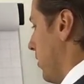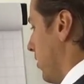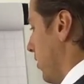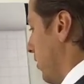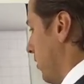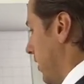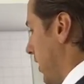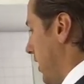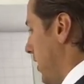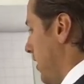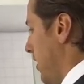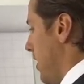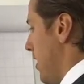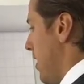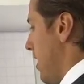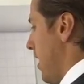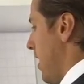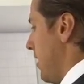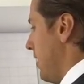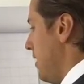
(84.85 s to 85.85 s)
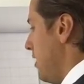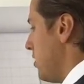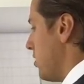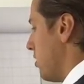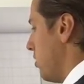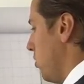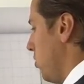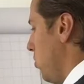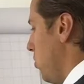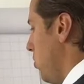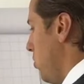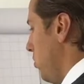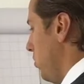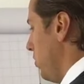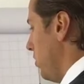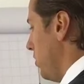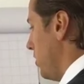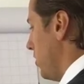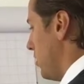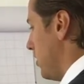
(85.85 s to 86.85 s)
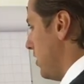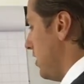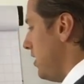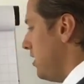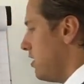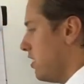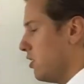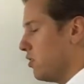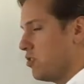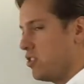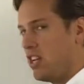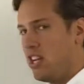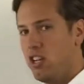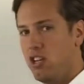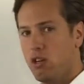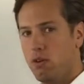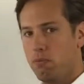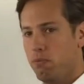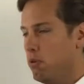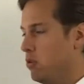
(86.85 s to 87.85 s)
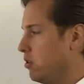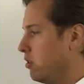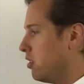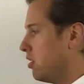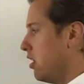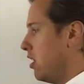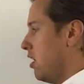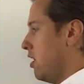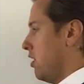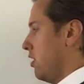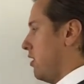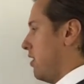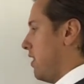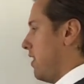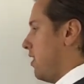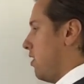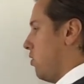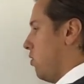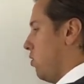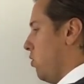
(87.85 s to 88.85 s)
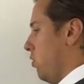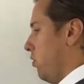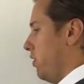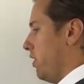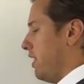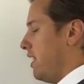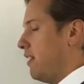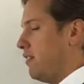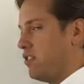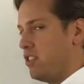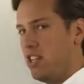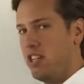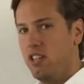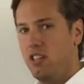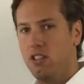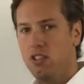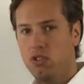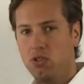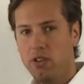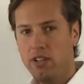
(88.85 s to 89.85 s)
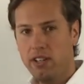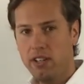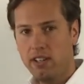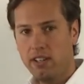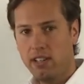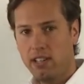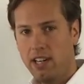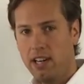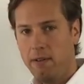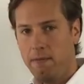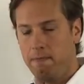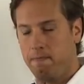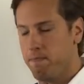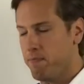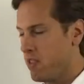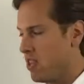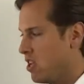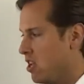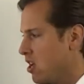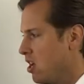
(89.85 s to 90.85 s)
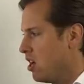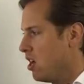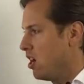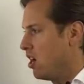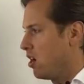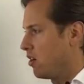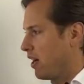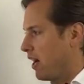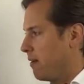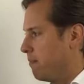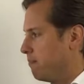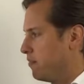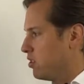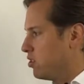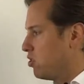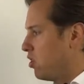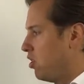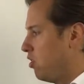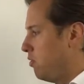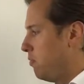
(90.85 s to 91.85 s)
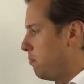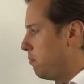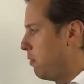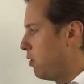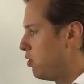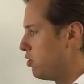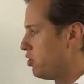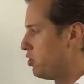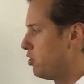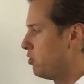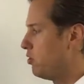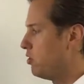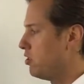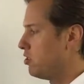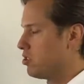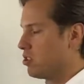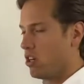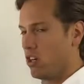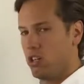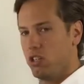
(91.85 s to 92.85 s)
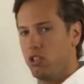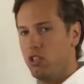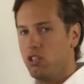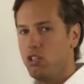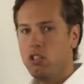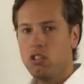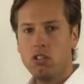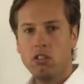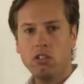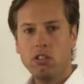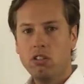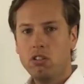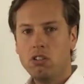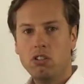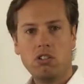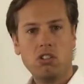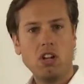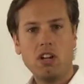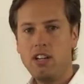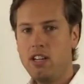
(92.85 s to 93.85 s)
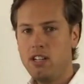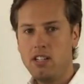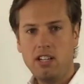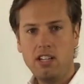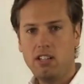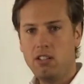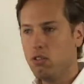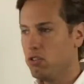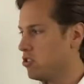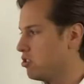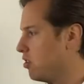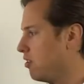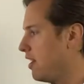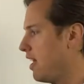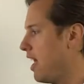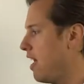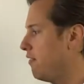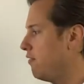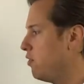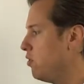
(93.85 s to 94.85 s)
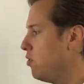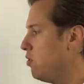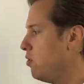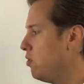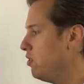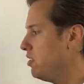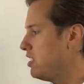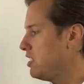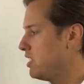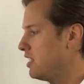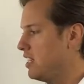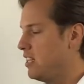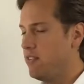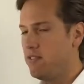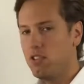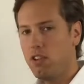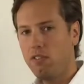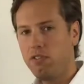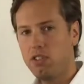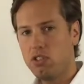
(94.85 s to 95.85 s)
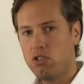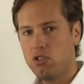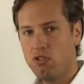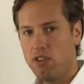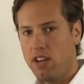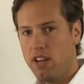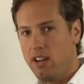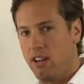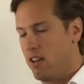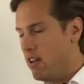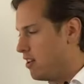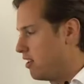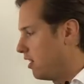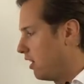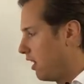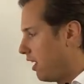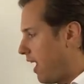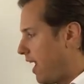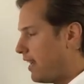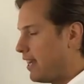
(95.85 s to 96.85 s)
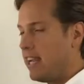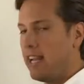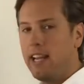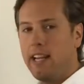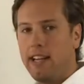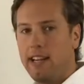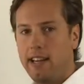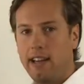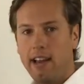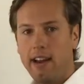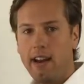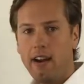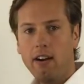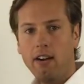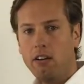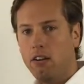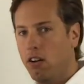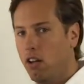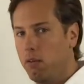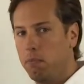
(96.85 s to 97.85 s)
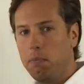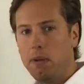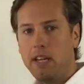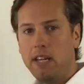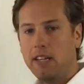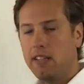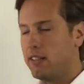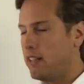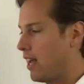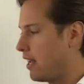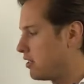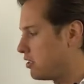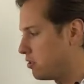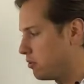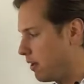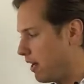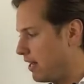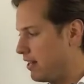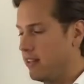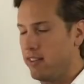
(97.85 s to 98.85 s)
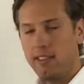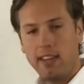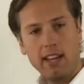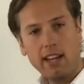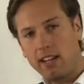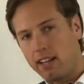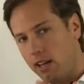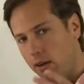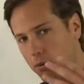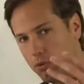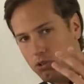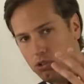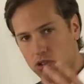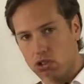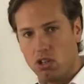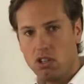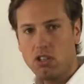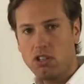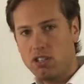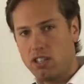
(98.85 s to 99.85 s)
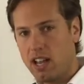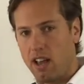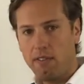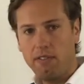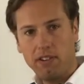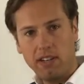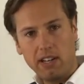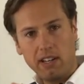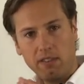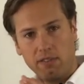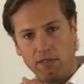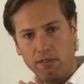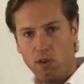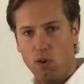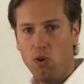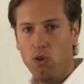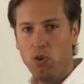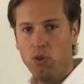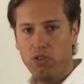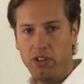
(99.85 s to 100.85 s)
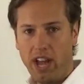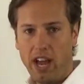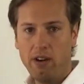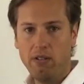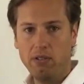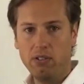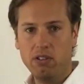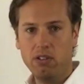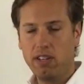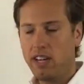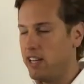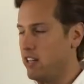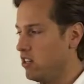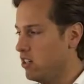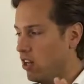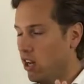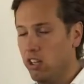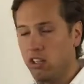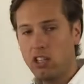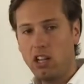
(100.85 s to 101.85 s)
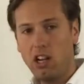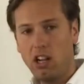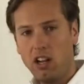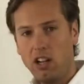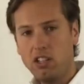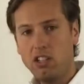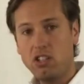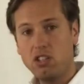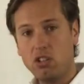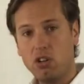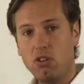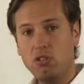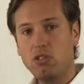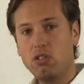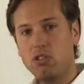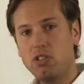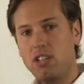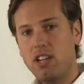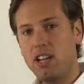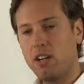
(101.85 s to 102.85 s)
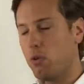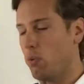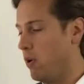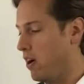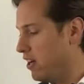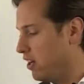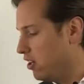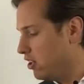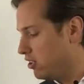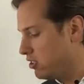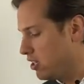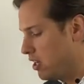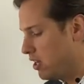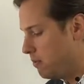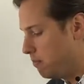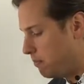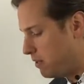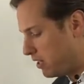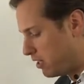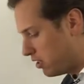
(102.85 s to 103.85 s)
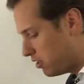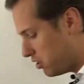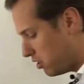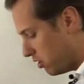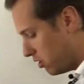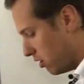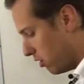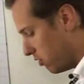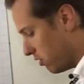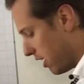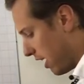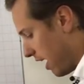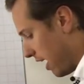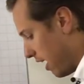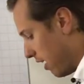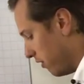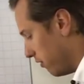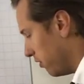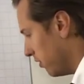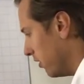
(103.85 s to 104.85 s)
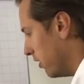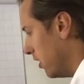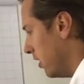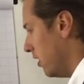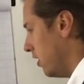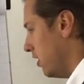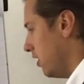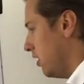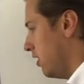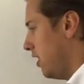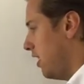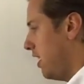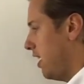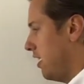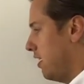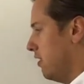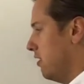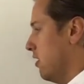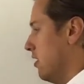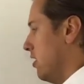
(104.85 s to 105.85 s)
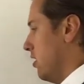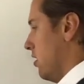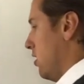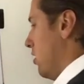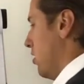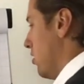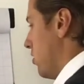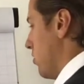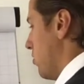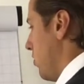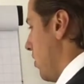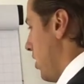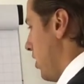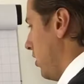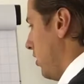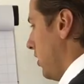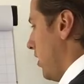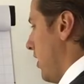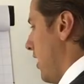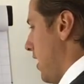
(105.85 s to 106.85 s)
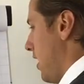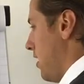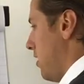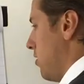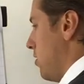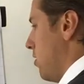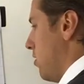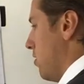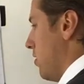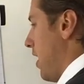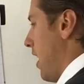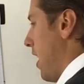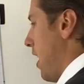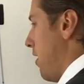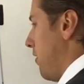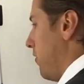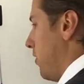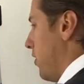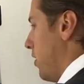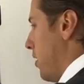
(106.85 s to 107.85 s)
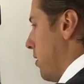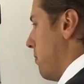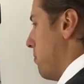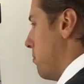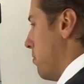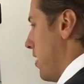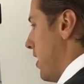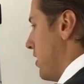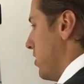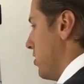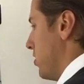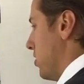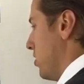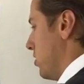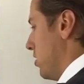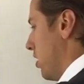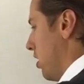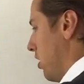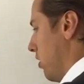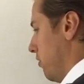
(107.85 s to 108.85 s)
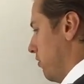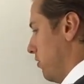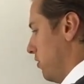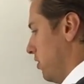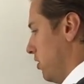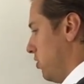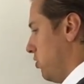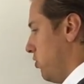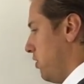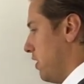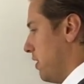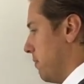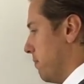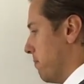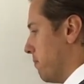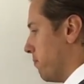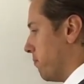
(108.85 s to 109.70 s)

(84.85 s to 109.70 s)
okay? And these are all the details in your book. They are all the leaves in the tree. Clear? Okay, so most students are just studying details. So they have all these leaves of the tree hanging in the air, not being attached to anything, and they will just definitely fall down. Okay, not a lot is going to stick. Why not? Because you don't have a trunk and you don't have the branches of the tree.